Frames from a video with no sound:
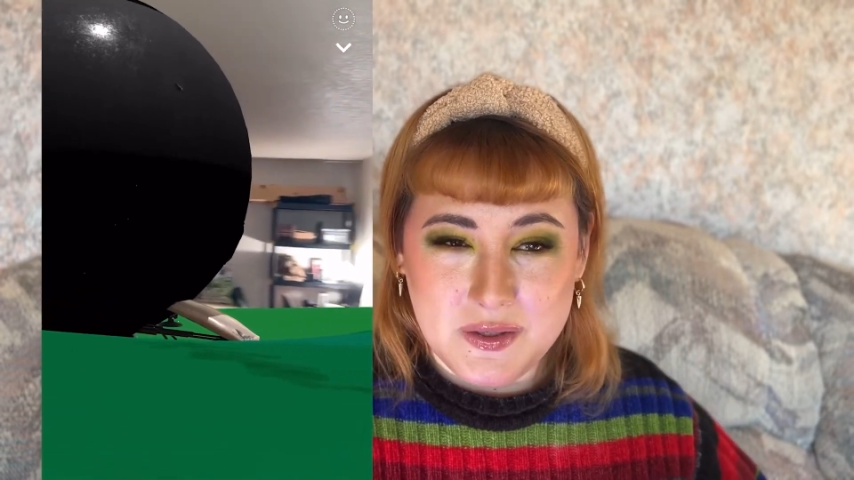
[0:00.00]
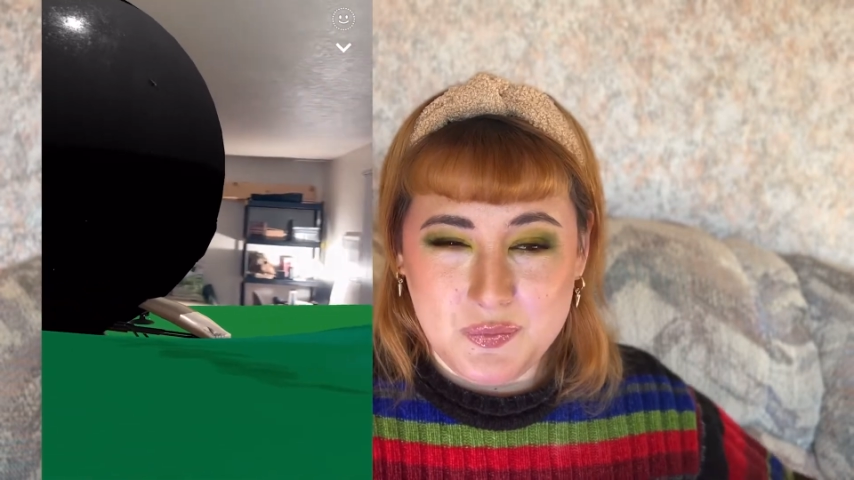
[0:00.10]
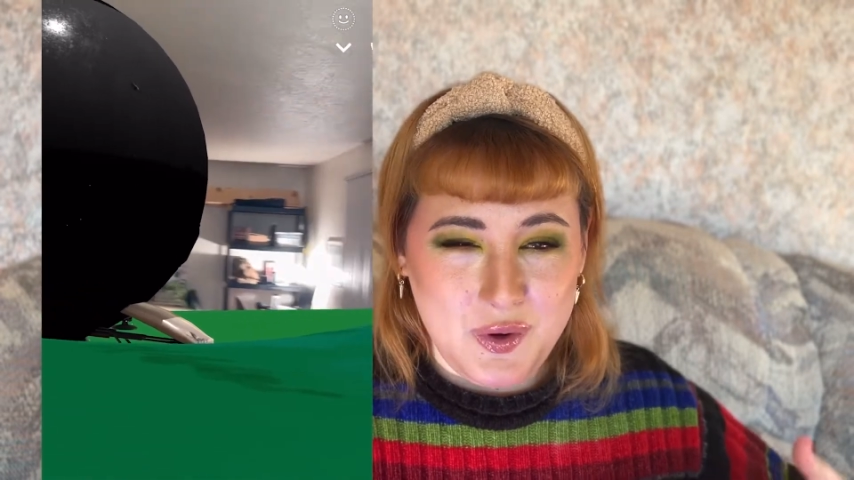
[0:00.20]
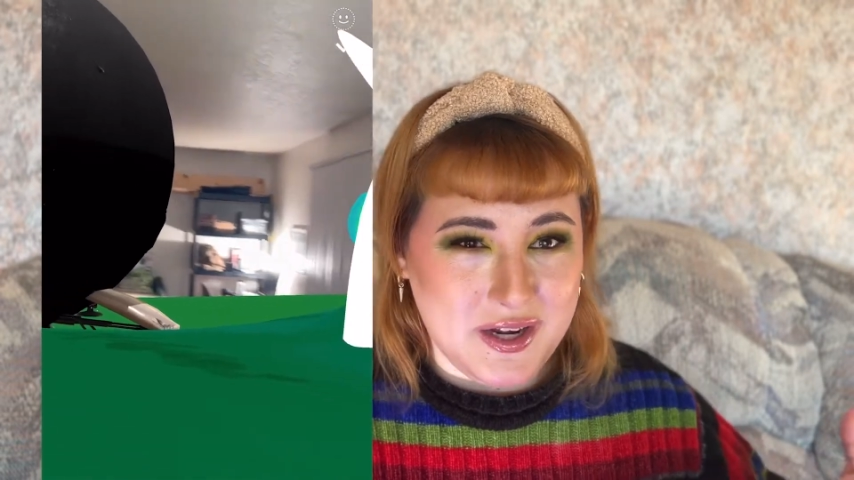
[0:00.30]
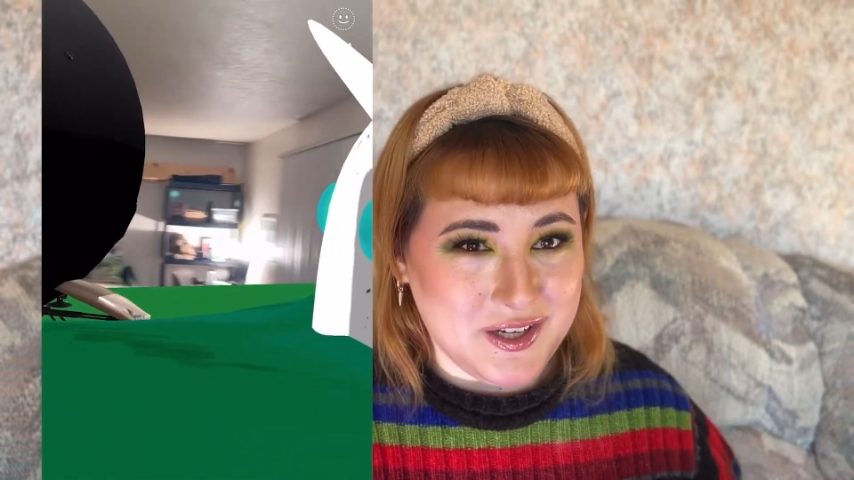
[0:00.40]

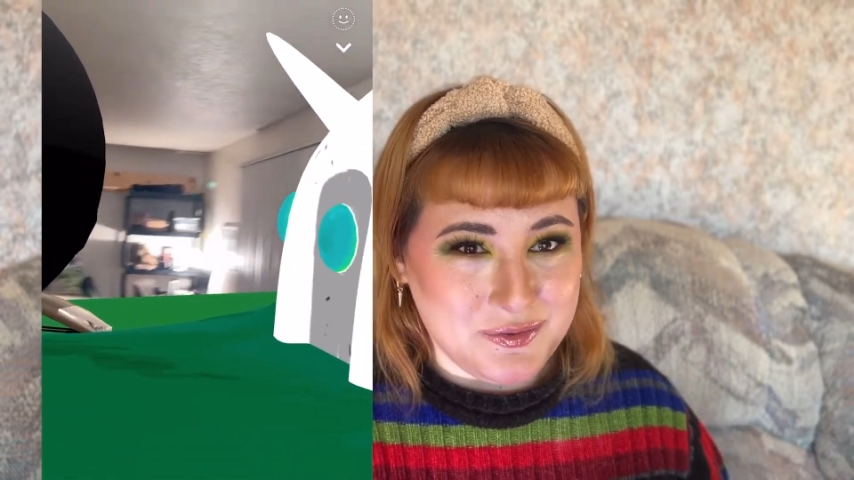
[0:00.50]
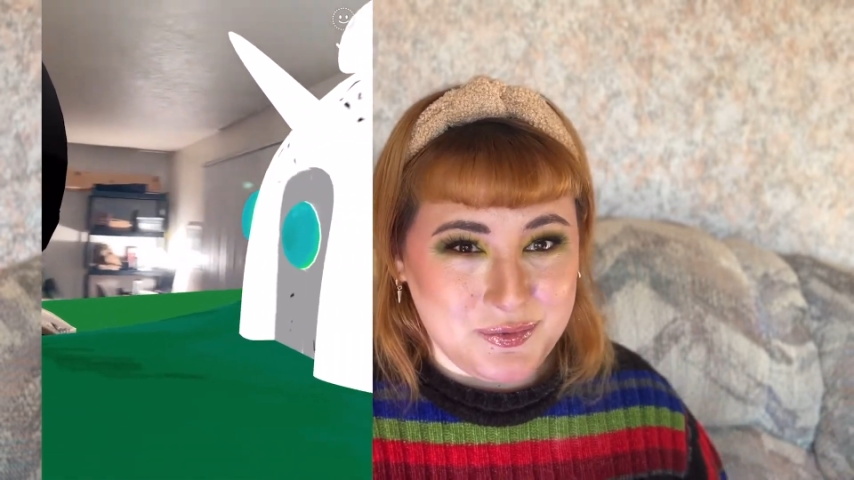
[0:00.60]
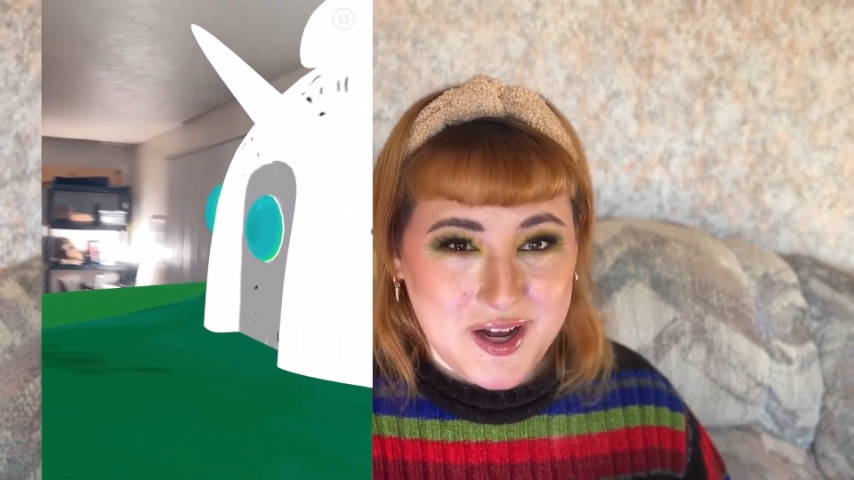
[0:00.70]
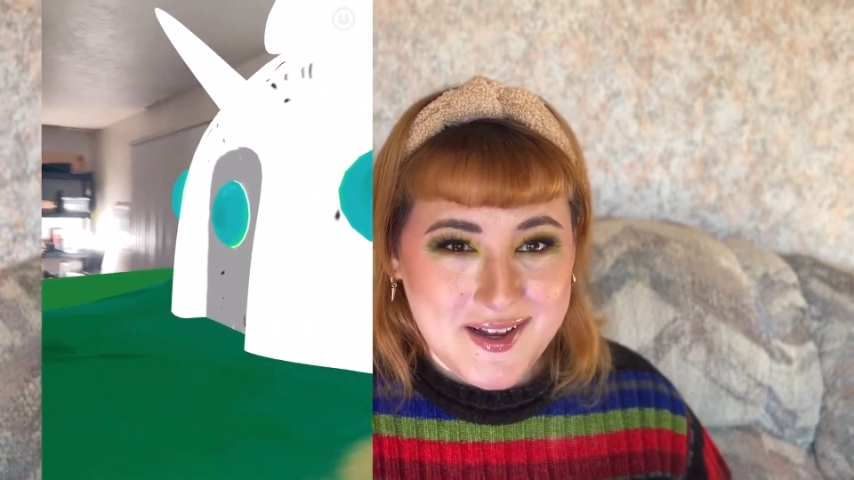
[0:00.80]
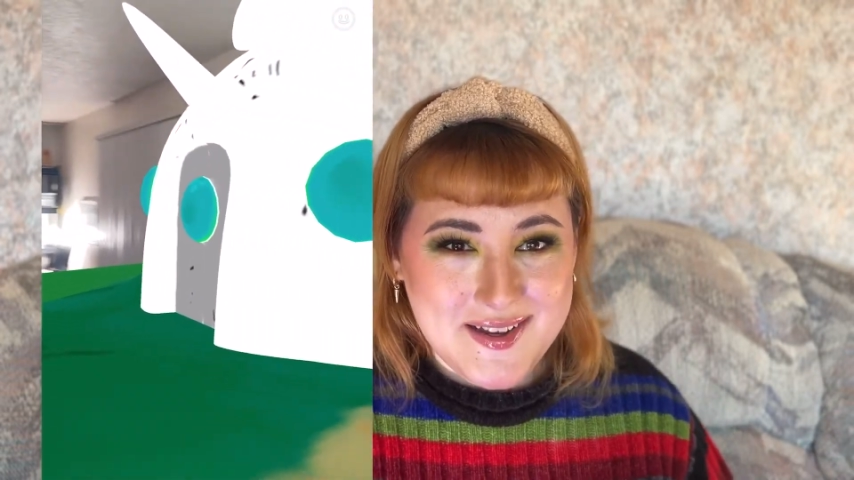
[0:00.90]
what it
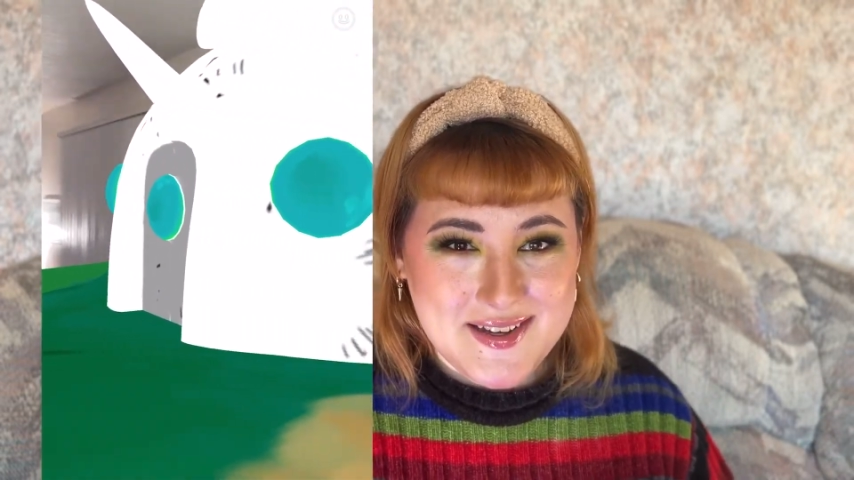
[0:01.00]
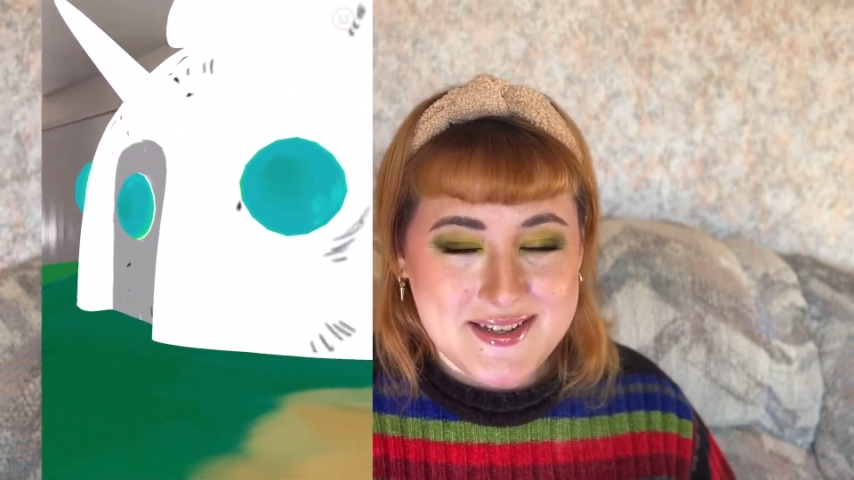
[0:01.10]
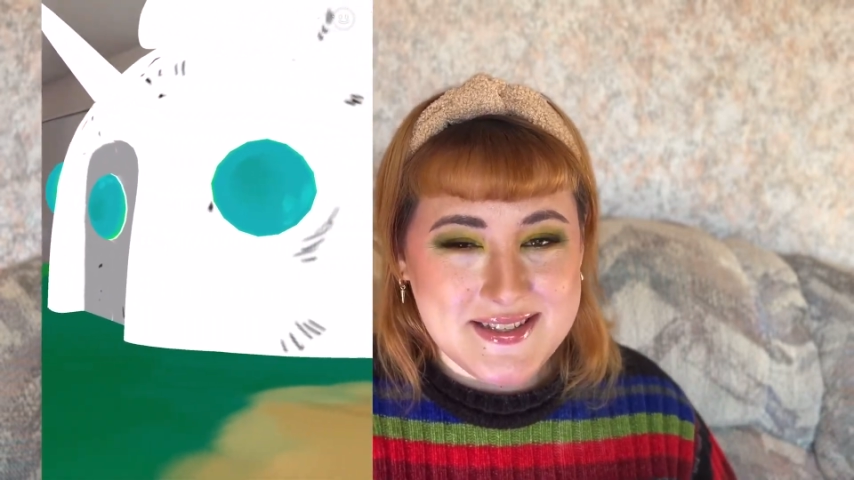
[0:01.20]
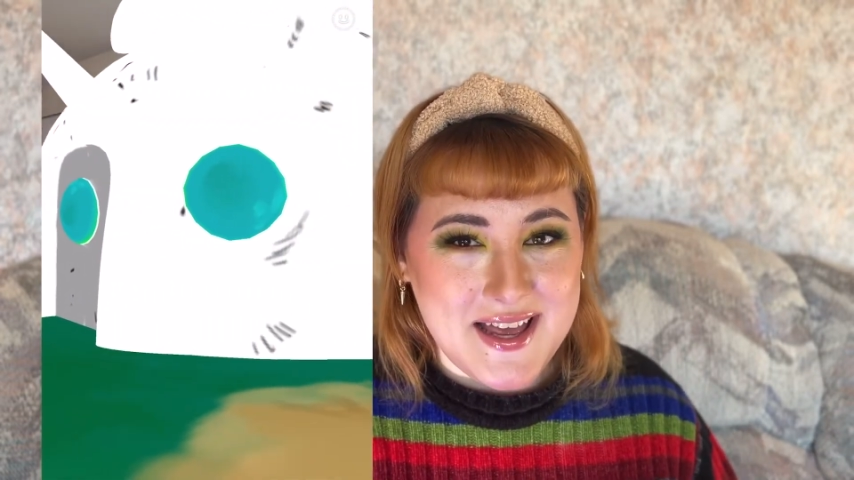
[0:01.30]
was.